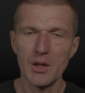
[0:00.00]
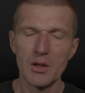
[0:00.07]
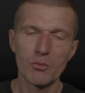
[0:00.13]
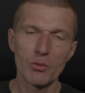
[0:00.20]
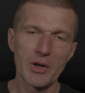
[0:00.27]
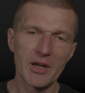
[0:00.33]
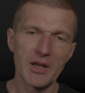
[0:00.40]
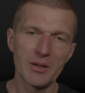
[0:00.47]

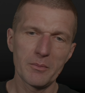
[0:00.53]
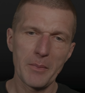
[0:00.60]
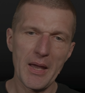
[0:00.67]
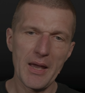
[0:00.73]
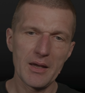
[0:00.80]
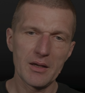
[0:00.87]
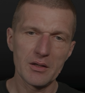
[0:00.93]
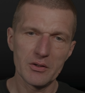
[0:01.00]
What I get
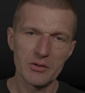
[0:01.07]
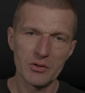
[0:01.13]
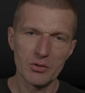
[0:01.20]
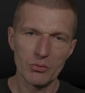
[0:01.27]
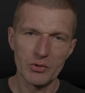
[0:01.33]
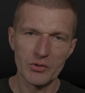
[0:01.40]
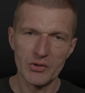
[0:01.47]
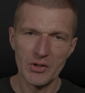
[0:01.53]
back is
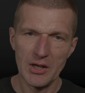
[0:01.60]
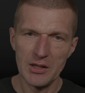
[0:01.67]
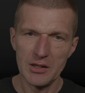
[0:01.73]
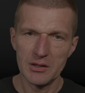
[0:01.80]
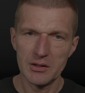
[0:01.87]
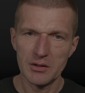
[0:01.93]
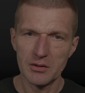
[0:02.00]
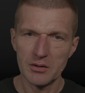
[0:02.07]
the
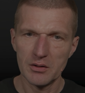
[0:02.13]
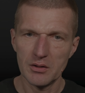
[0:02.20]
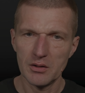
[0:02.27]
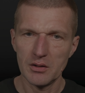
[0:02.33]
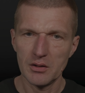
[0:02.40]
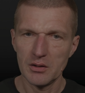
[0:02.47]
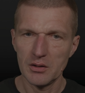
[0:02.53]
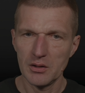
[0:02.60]
result,
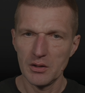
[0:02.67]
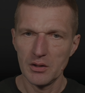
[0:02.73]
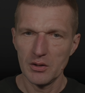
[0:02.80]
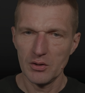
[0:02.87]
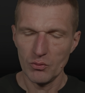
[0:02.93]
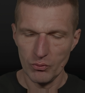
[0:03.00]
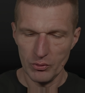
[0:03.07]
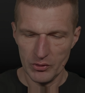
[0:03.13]

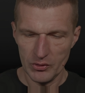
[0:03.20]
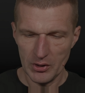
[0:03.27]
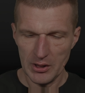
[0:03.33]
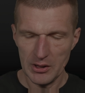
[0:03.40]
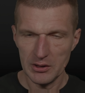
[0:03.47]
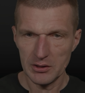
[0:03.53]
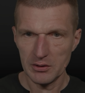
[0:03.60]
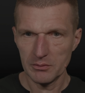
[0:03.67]

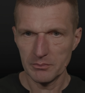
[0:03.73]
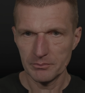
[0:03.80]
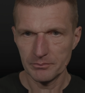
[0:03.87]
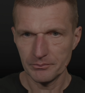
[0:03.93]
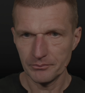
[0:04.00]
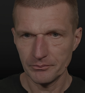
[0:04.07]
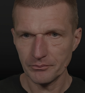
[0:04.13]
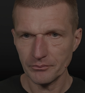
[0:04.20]
result,
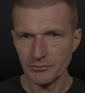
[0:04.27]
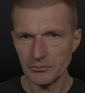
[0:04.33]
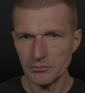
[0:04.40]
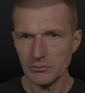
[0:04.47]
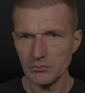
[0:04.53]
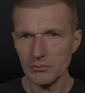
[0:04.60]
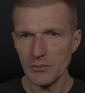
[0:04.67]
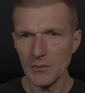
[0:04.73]

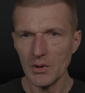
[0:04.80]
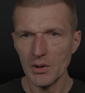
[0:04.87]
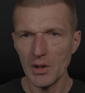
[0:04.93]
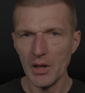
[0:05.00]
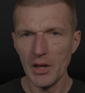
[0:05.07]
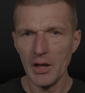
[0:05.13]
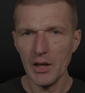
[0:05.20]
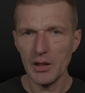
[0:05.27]

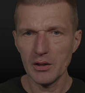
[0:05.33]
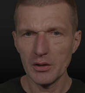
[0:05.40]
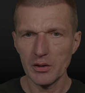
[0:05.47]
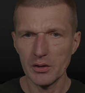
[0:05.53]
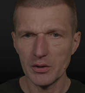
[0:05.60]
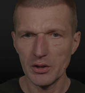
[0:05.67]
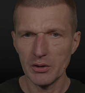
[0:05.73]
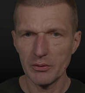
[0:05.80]
and
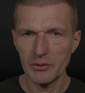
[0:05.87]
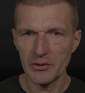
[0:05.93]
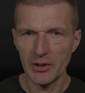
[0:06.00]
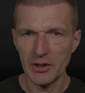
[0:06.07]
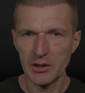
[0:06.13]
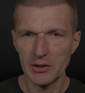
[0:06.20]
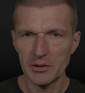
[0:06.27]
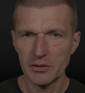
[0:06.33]
the
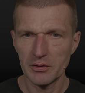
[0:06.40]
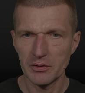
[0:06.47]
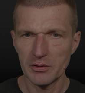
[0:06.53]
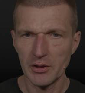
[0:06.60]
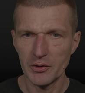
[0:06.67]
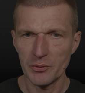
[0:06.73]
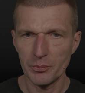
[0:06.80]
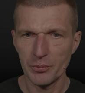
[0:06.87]
result.
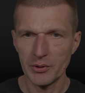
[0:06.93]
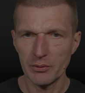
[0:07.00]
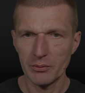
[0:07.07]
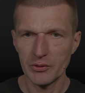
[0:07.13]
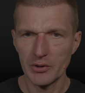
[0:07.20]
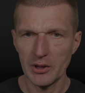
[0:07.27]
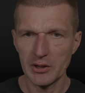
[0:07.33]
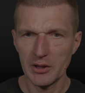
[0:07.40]
Let's print the
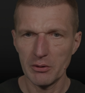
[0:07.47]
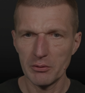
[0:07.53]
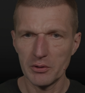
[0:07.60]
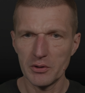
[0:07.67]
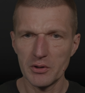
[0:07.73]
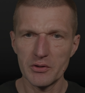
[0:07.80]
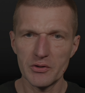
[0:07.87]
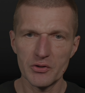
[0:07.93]
result
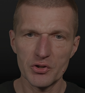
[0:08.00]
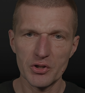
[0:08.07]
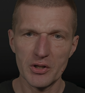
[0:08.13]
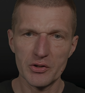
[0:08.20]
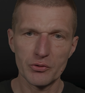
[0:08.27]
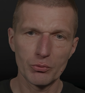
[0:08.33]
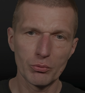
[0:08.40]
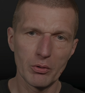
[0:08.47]
out. This is
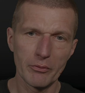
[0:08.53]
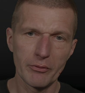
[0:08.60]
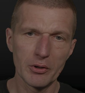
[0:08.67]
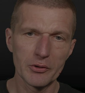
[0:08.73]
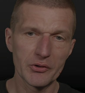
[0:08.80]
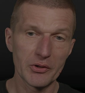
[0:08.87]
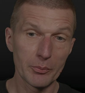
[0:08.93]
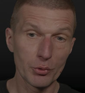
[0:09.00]
just true or
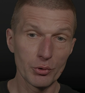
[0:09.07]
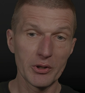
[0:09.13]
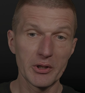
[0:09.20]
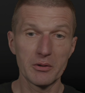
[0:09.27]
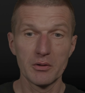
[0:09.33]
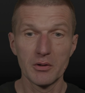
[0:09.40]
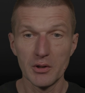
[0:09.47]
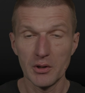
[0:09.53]
false, a
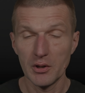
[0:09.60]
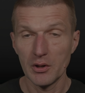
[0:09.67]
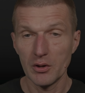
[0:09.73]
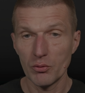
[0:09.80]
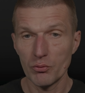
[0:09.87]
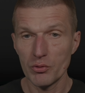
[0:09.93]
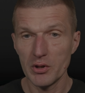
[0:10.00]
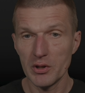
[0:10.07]
boolean
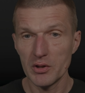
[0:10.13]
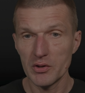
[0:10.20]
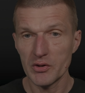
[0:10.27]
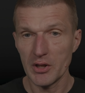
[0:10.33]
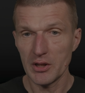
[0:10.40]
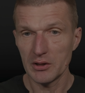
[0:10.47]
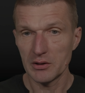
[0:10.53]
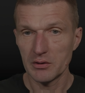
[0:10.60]

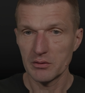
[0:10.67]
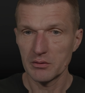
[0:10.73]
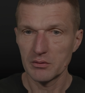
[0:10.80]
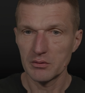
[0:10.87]
result.